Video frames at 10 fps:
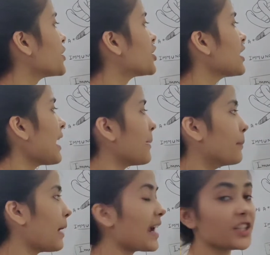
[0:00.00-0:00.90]

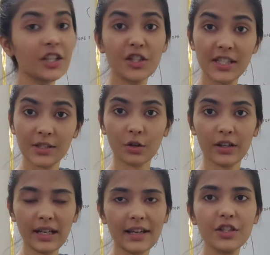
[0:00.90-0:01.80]
IgG
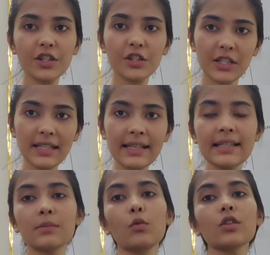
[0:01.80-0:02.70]

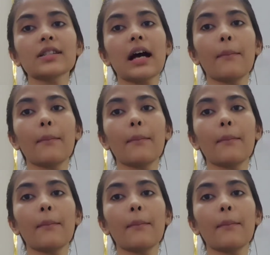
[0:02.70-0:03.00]
is most